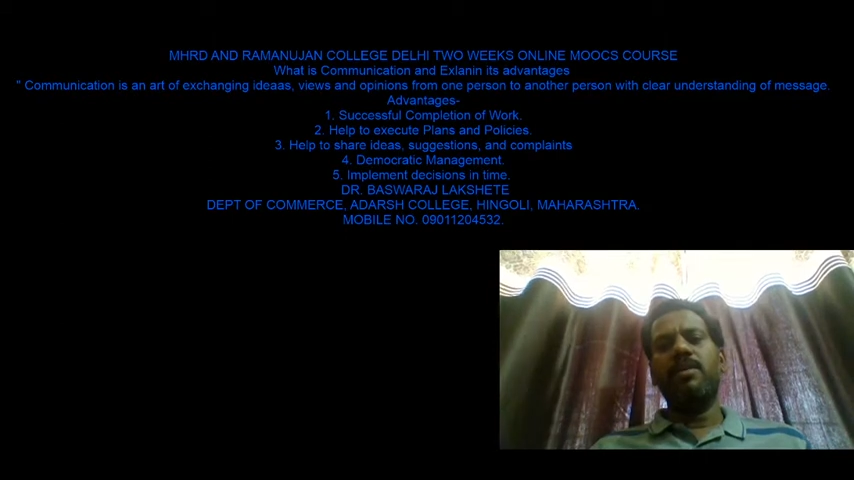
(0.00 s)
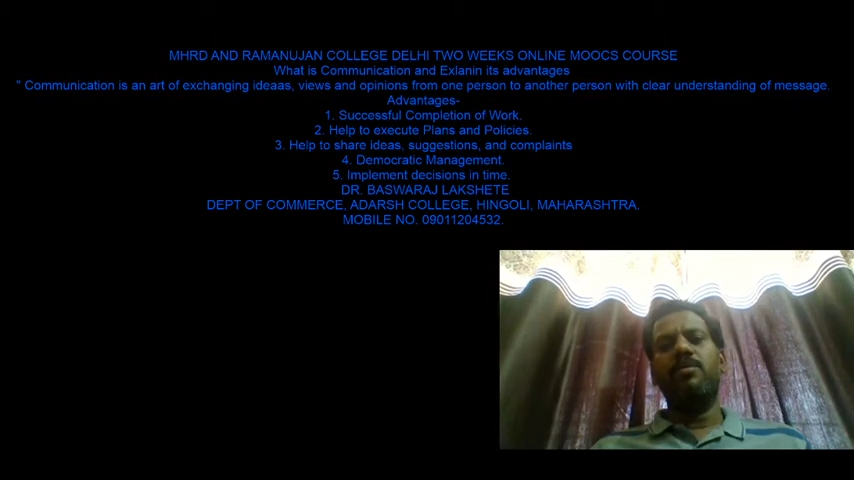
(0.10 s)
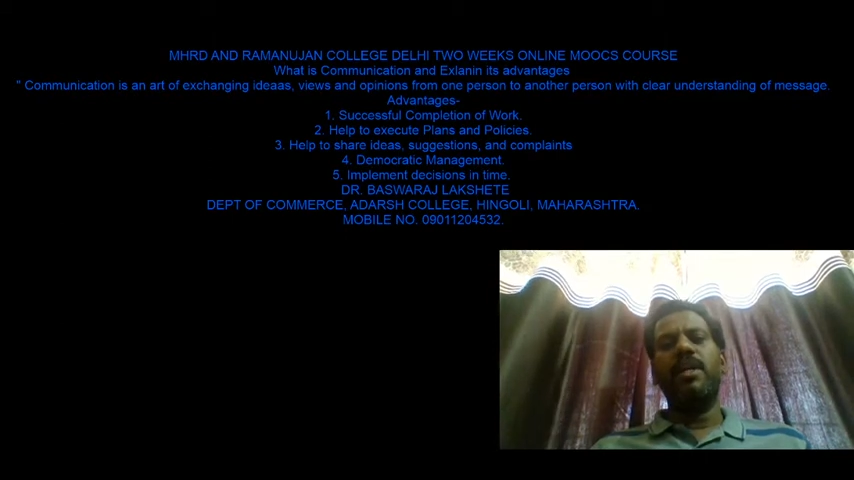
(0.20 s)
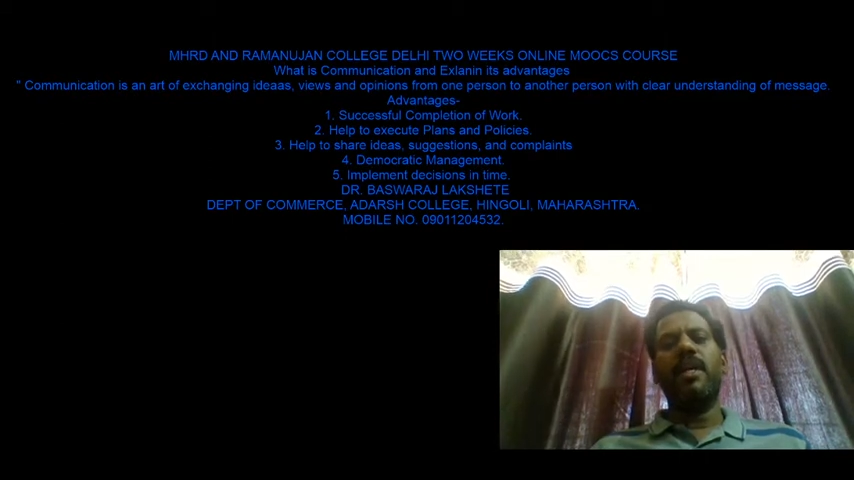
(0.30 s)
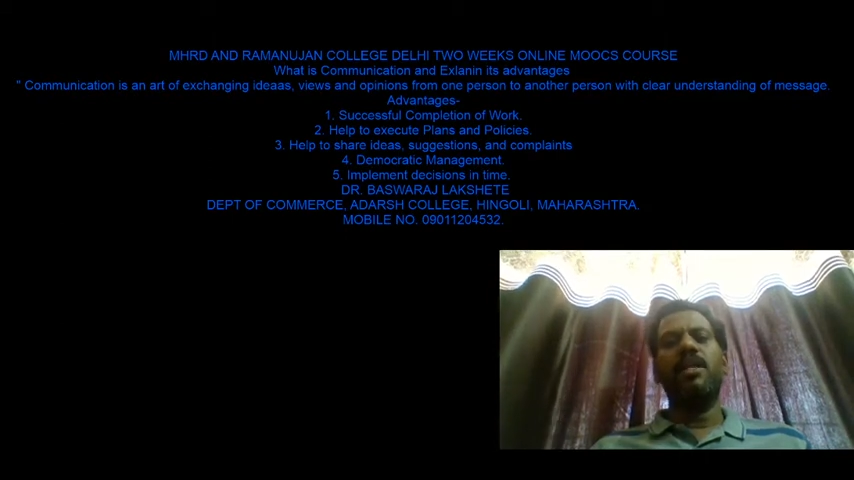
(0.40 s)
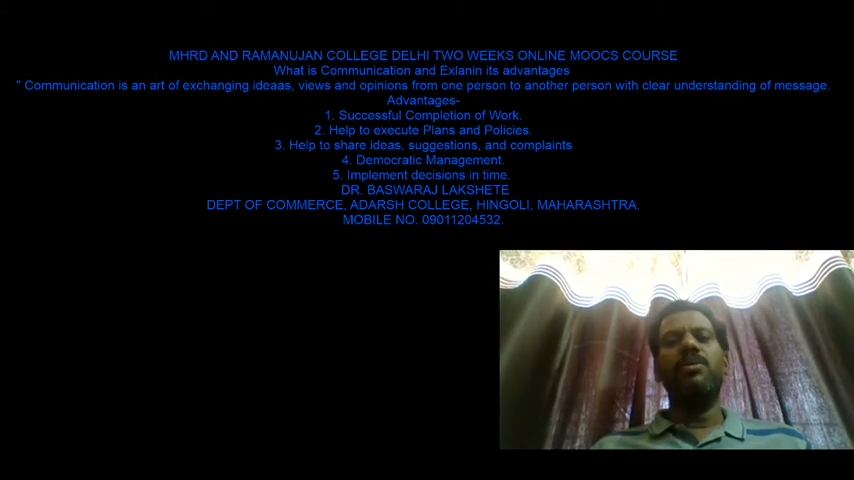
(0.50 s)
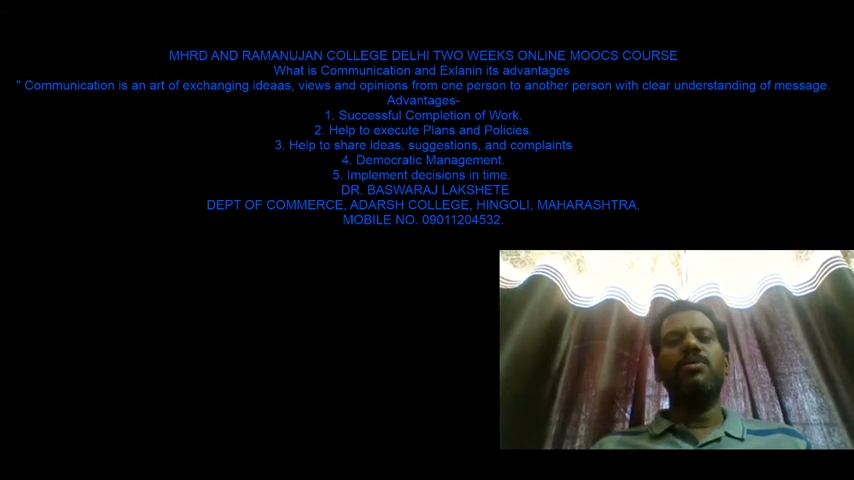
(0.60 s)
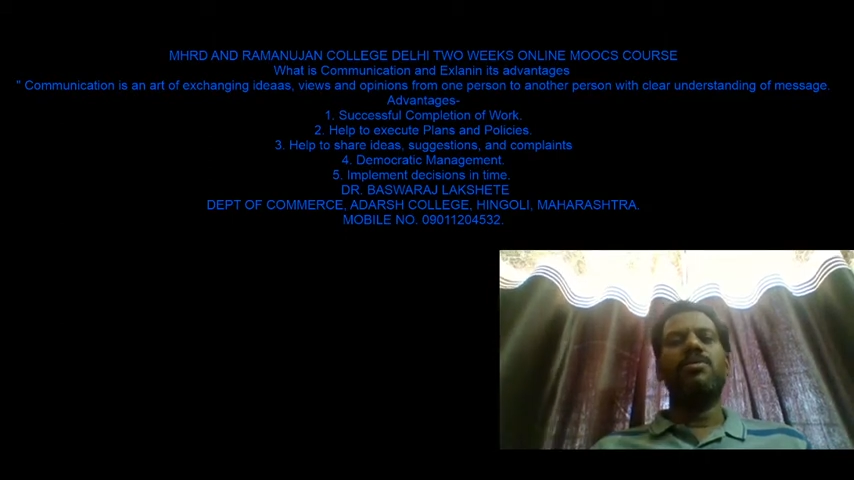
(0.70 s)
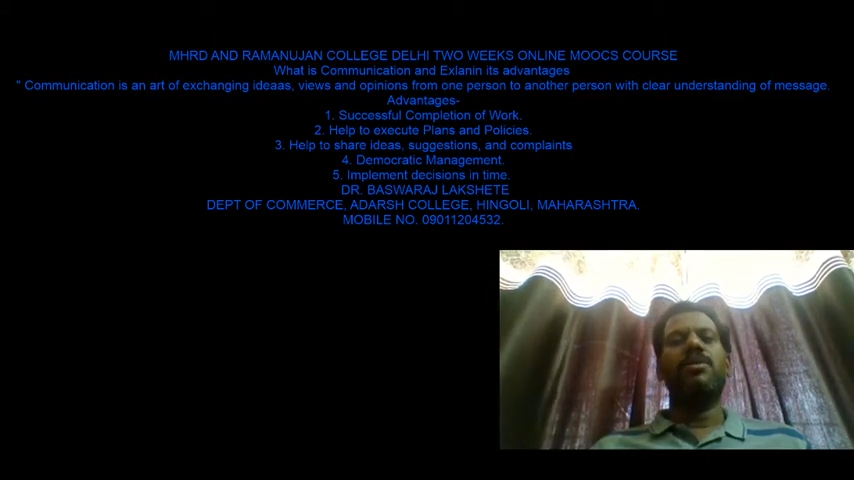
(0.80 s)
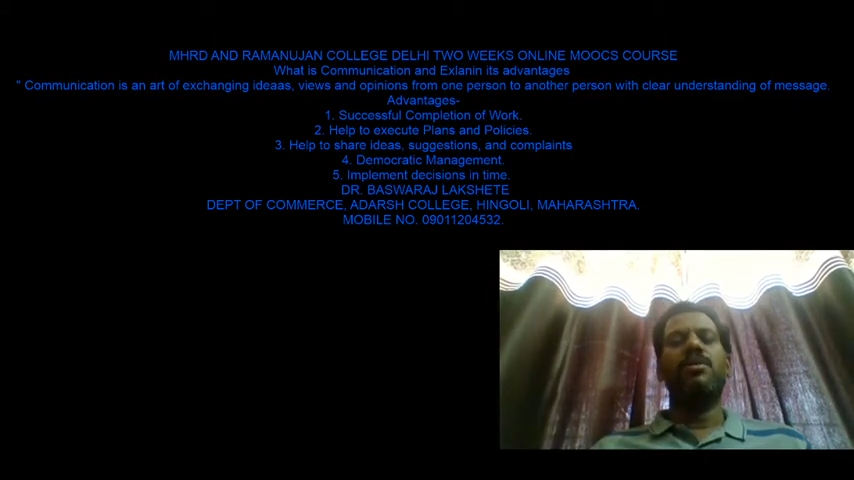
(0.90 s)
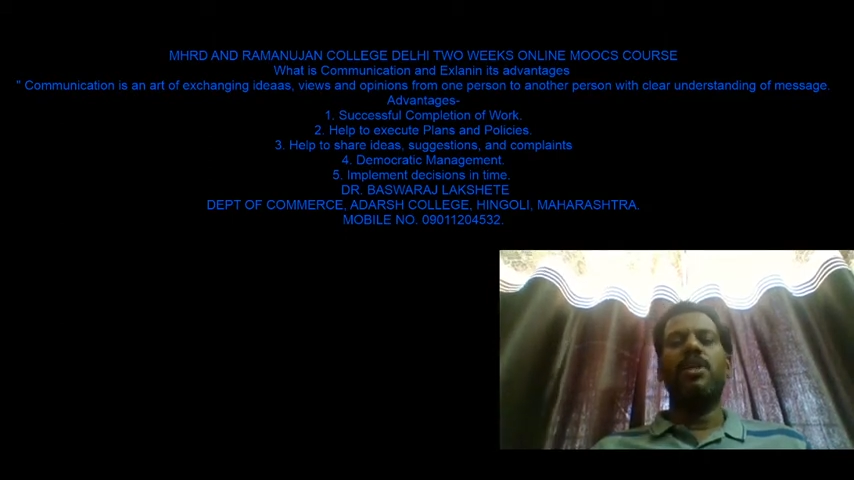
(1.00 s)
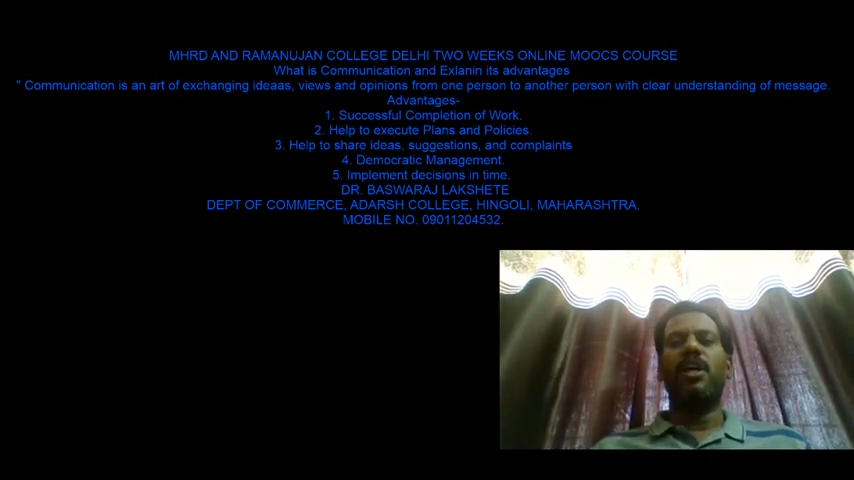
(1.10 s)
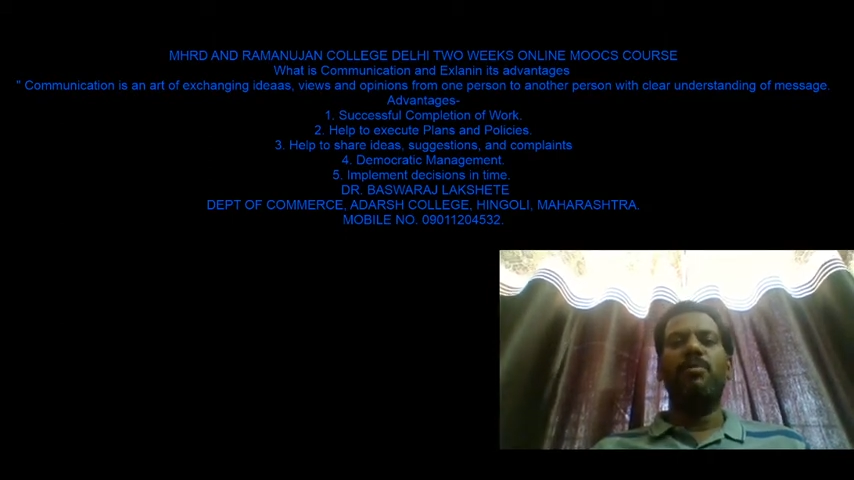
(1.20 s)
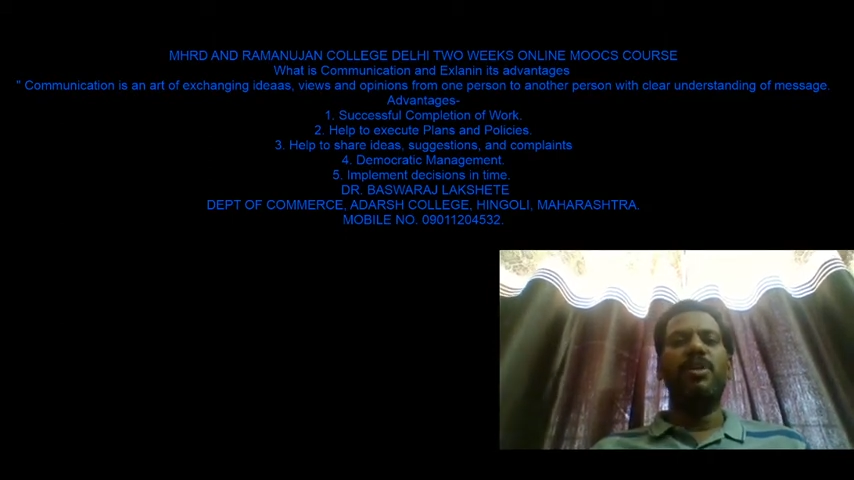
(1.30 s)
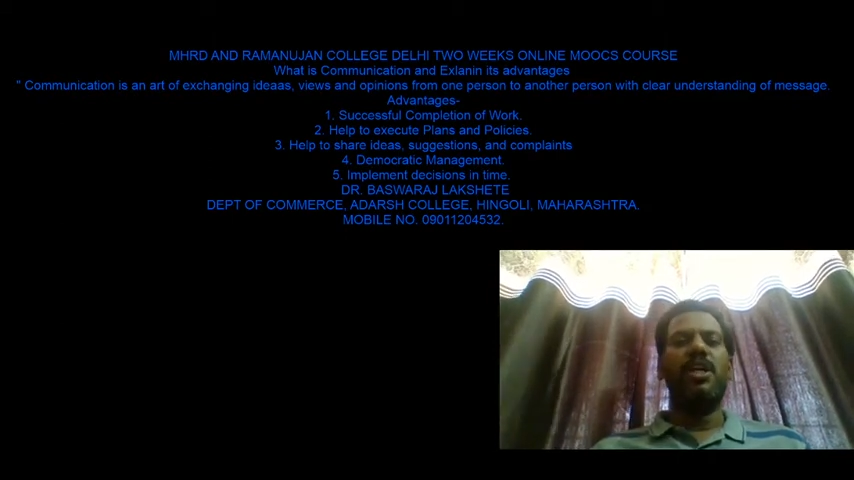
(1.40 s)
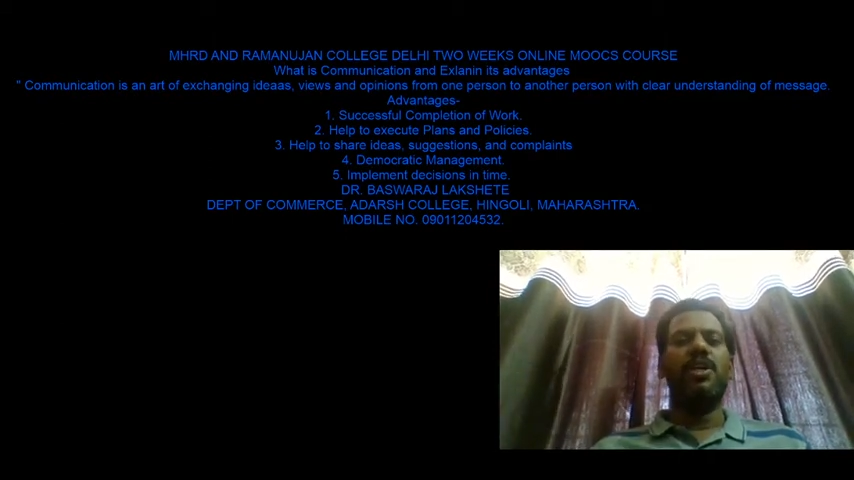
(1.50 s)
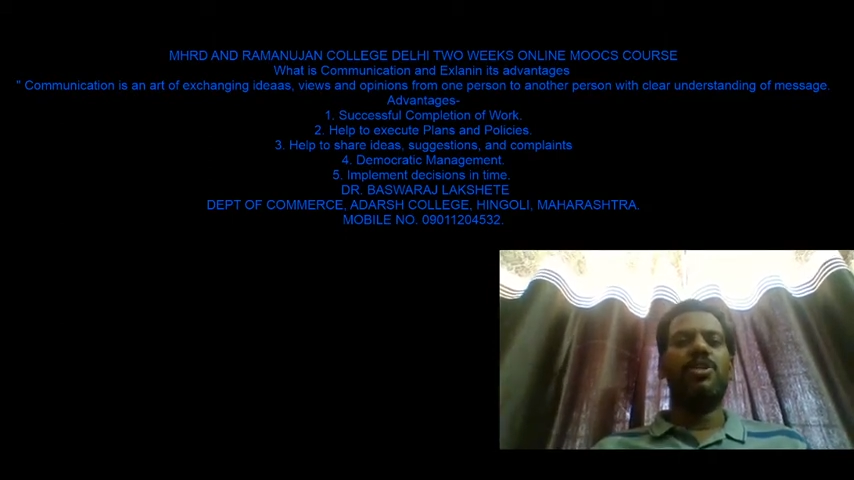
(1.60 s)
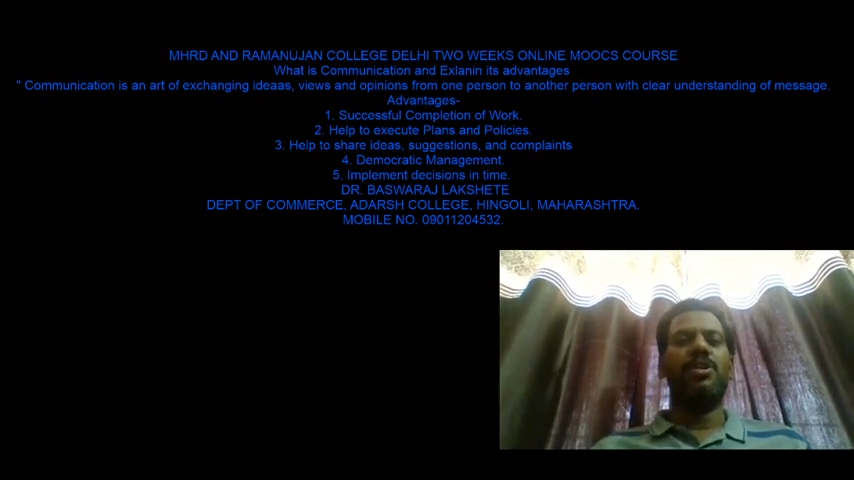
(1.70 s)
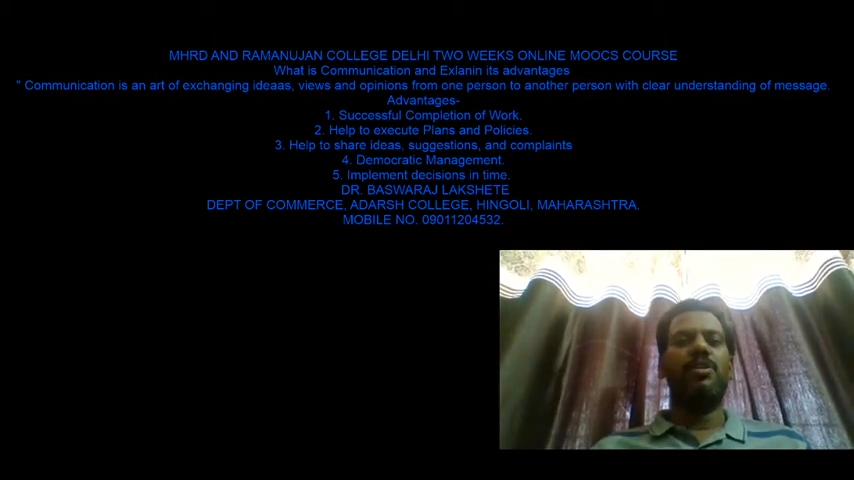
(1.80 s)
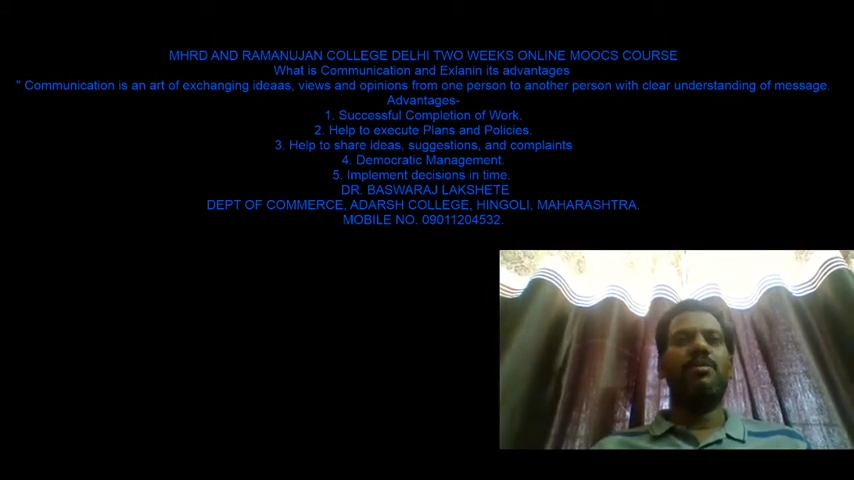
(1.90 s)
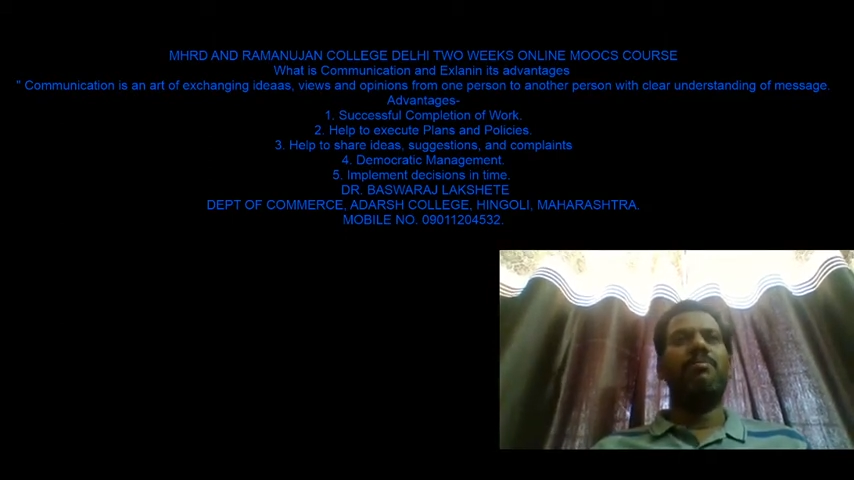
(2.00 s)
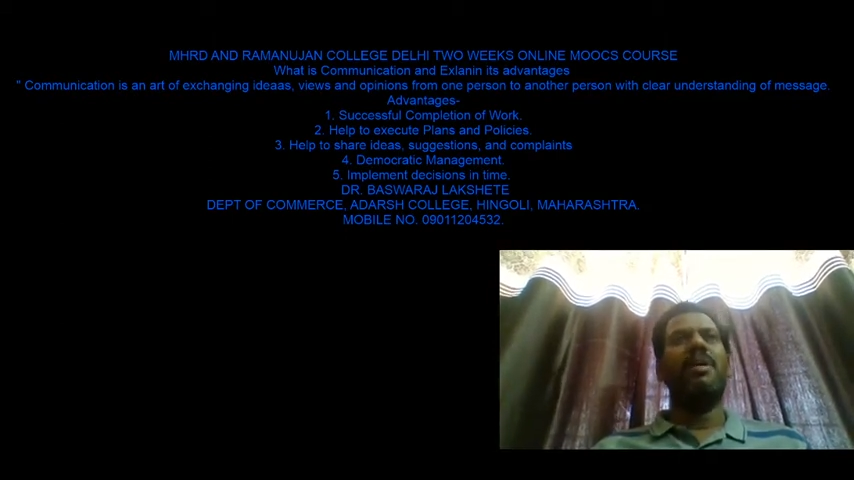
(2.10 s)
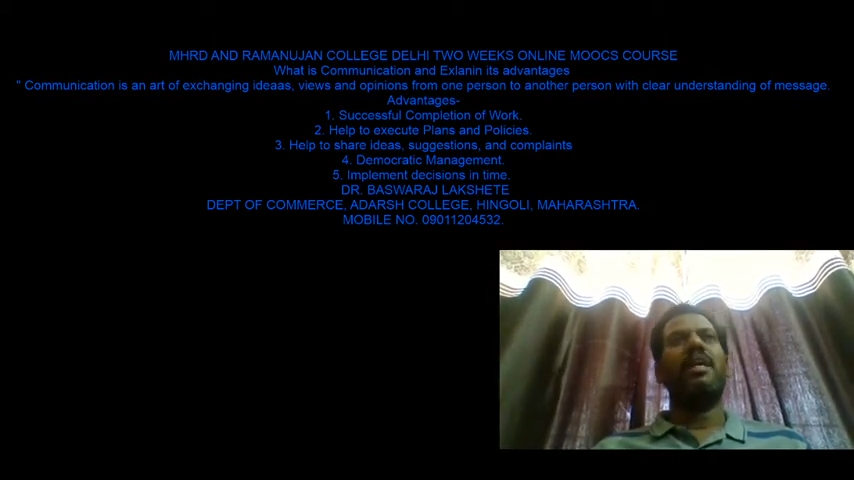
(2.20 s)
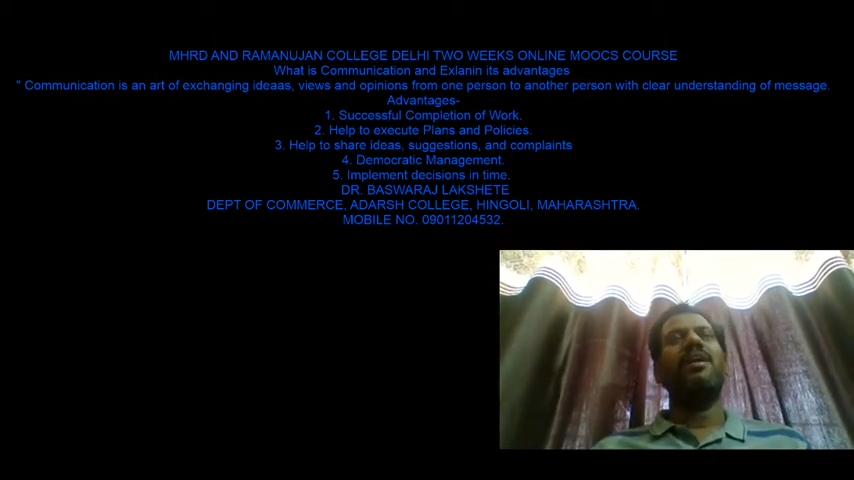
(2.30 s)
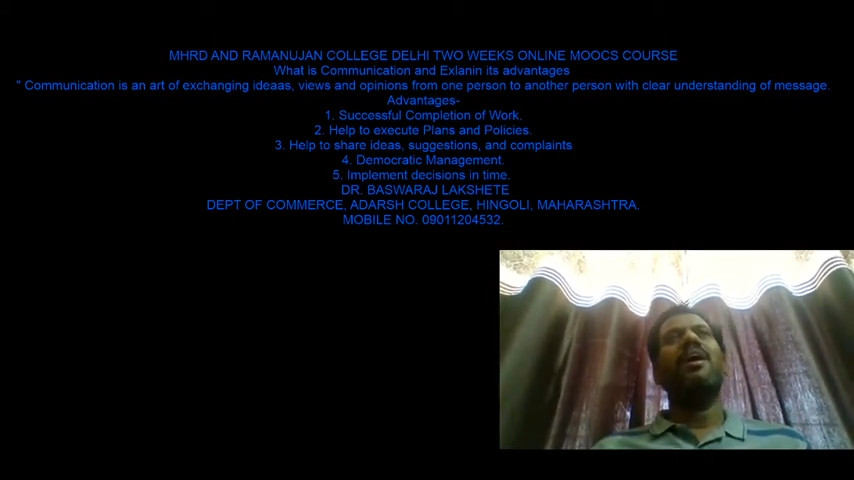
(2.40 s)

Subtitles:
we can use the communication. But